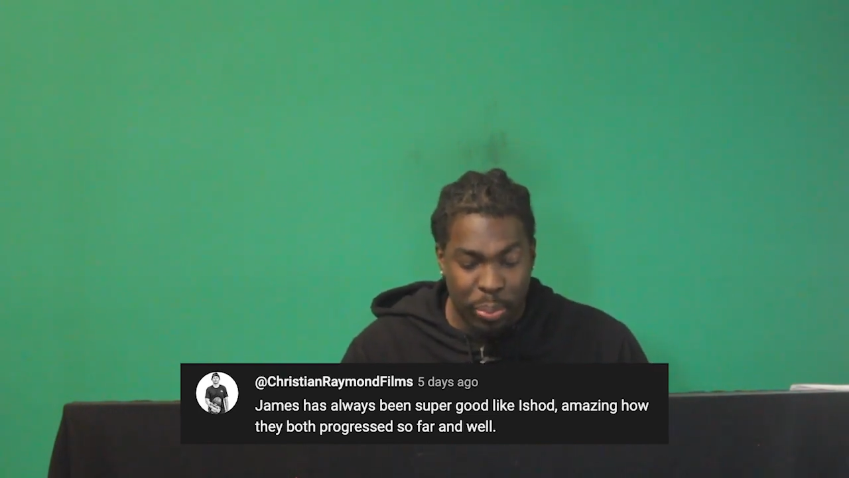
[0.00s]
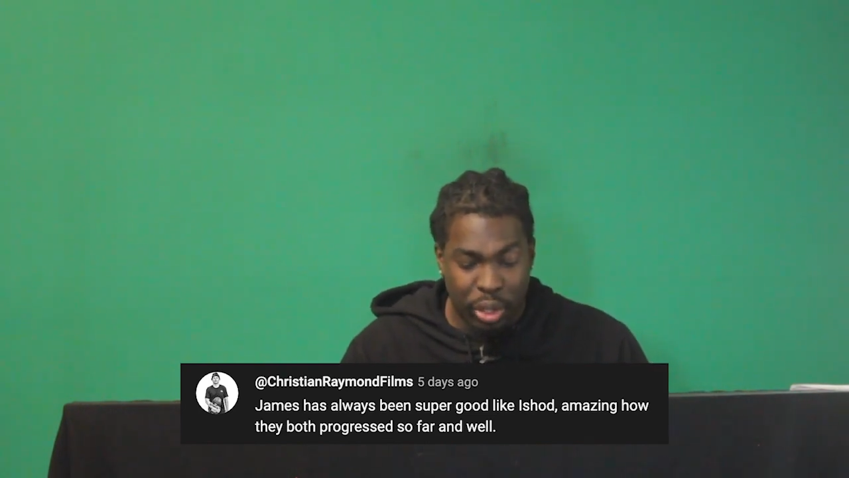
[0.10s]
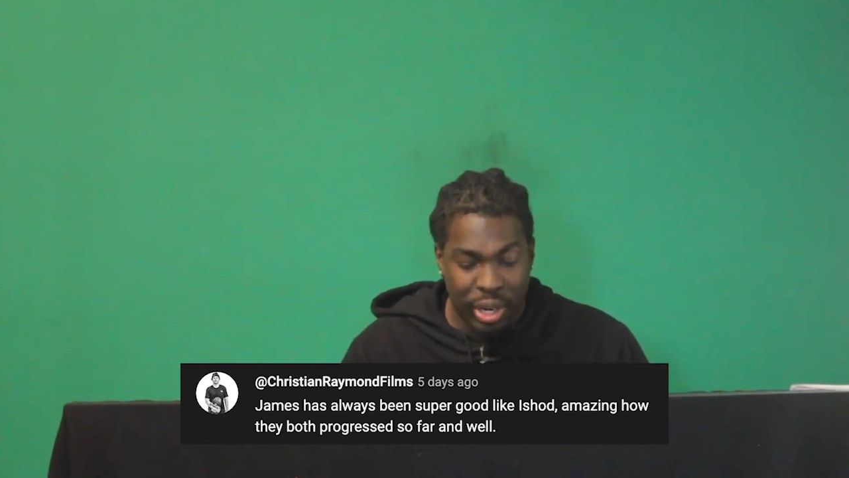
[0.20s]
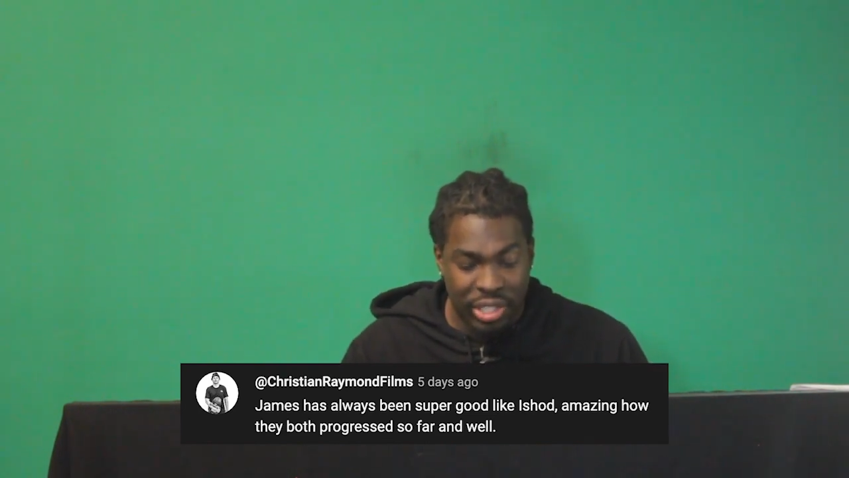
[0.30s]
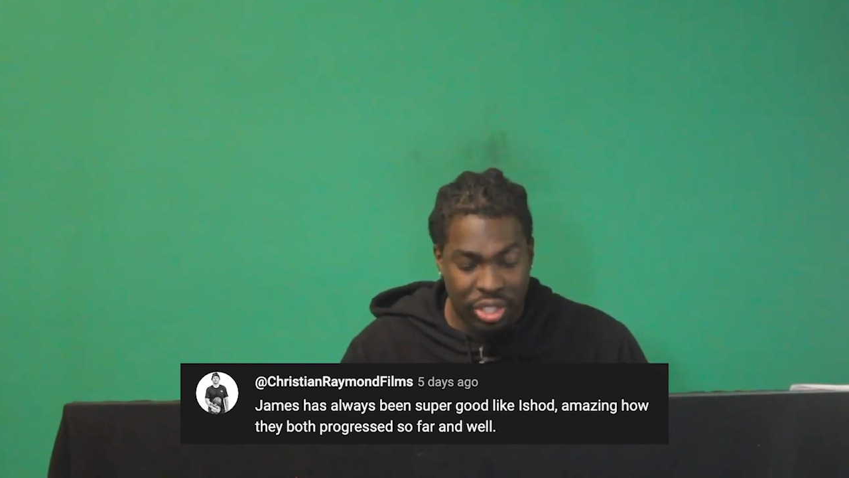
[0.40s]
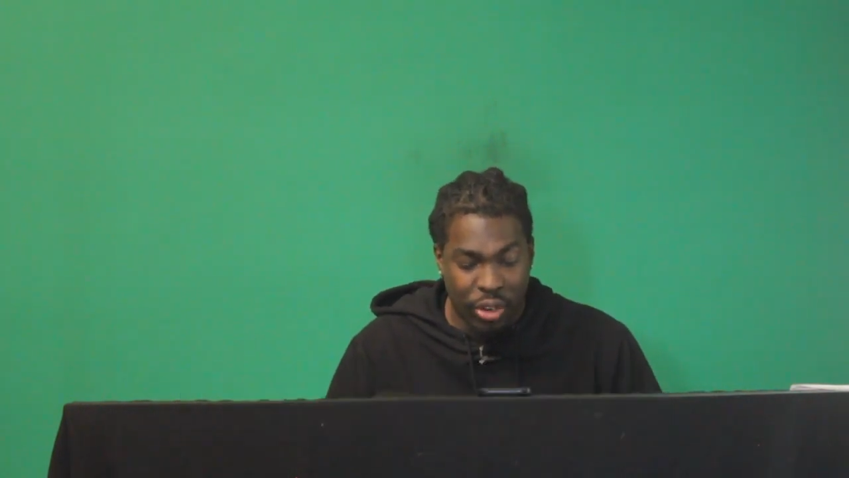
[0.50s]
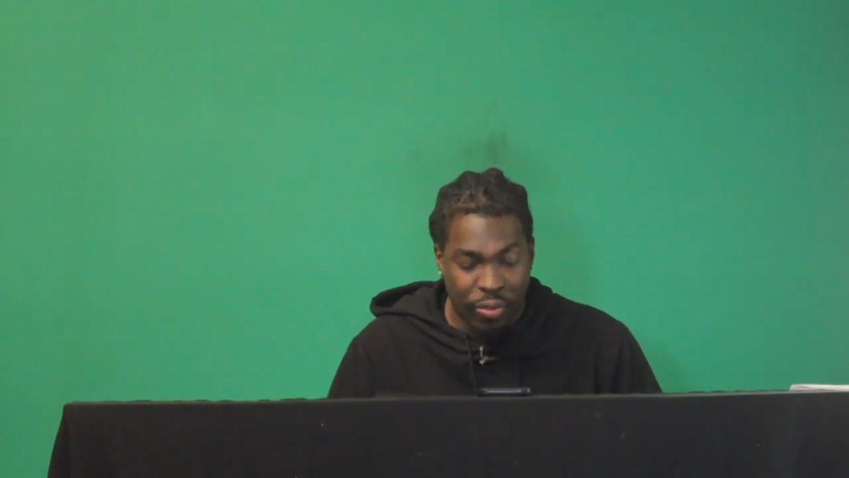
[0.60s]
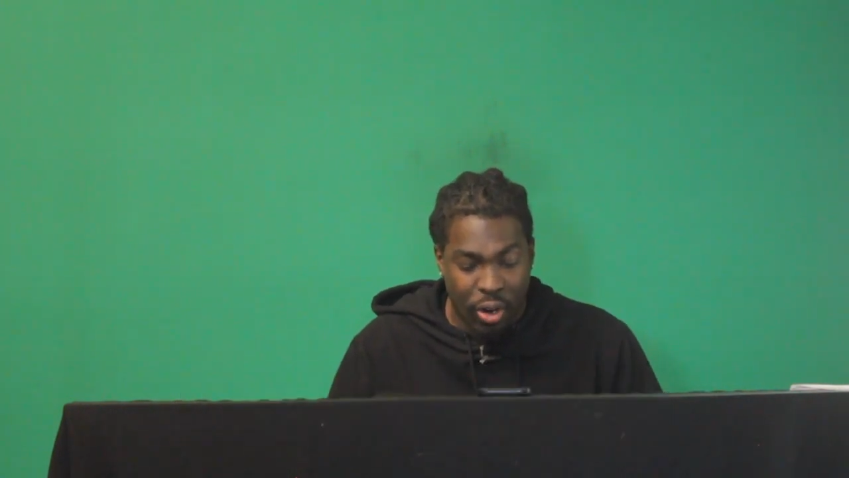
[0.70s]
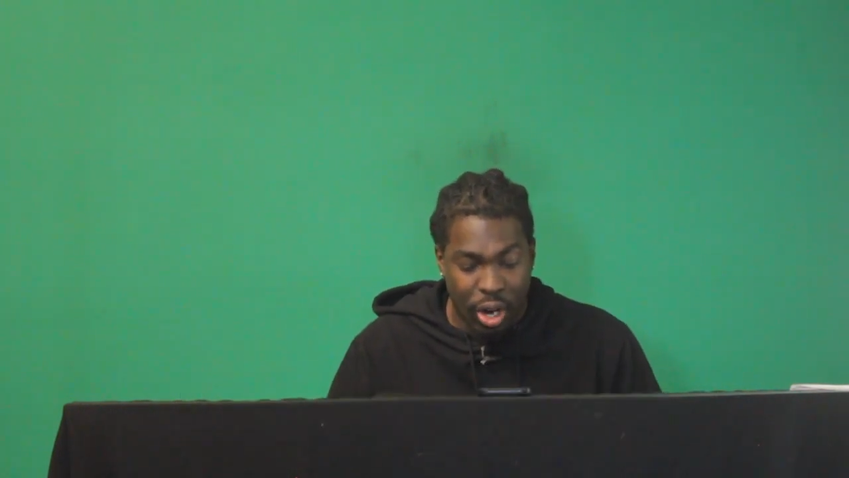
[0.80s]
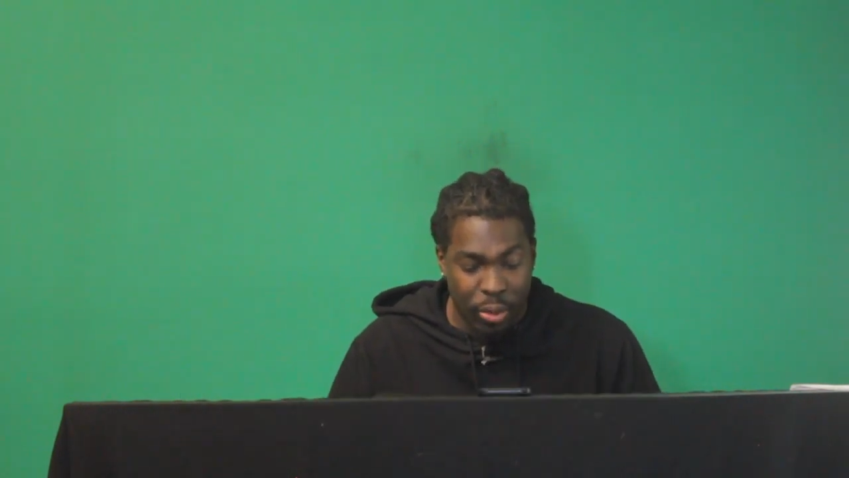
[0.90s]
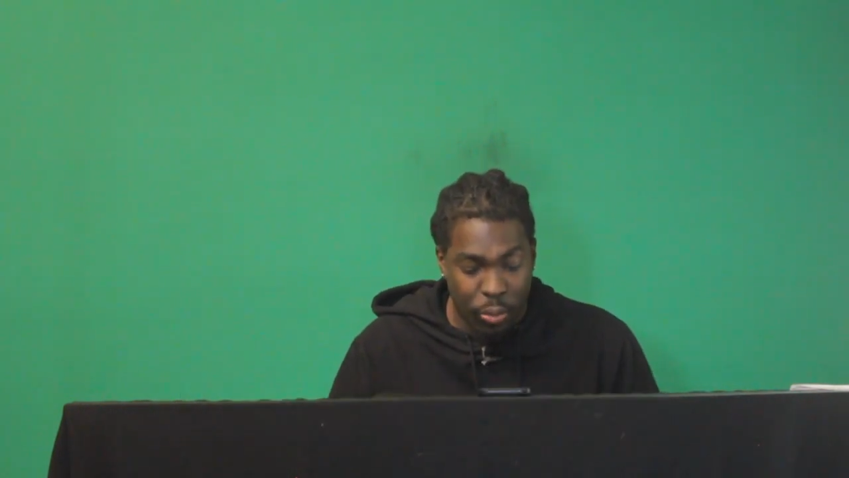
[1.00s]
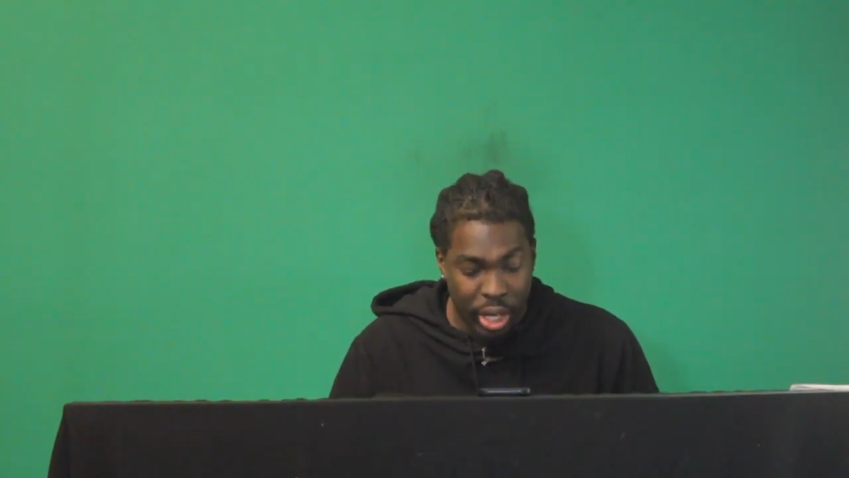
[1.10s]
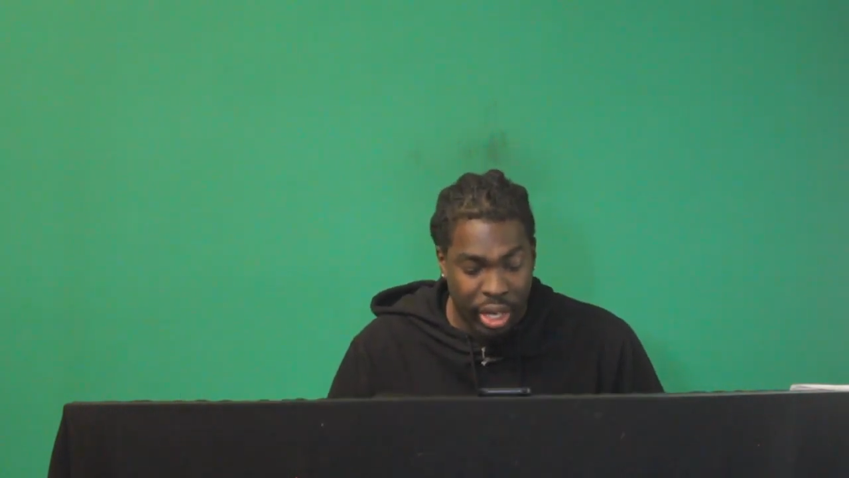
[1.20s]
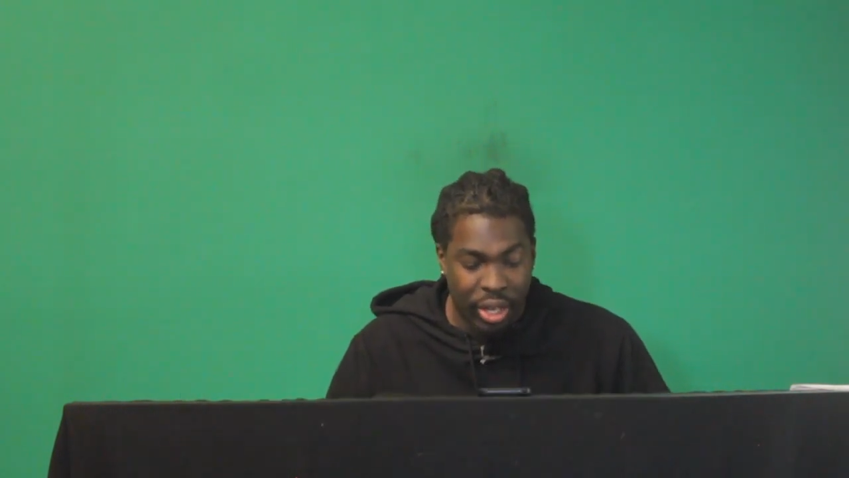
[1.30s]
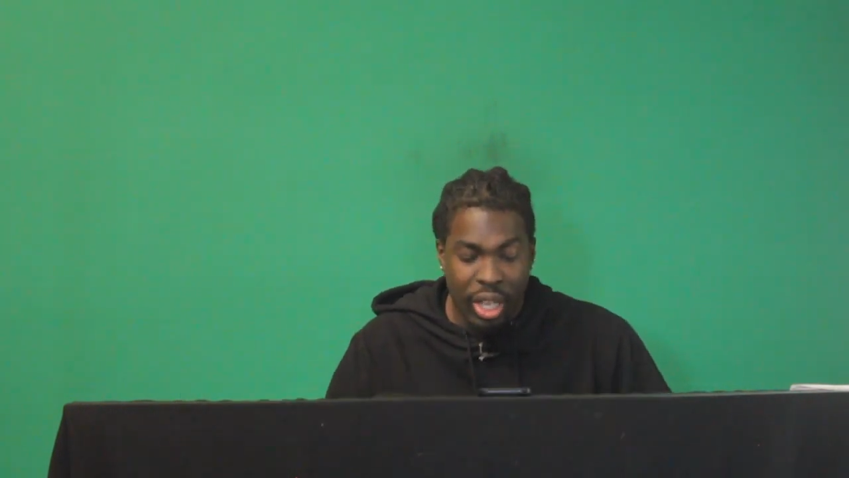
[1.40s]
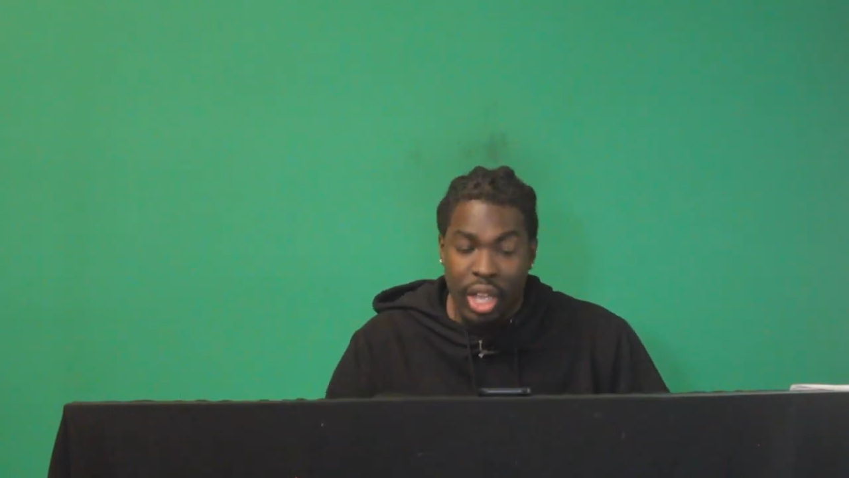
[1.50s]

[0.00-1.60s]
progressed so far and well.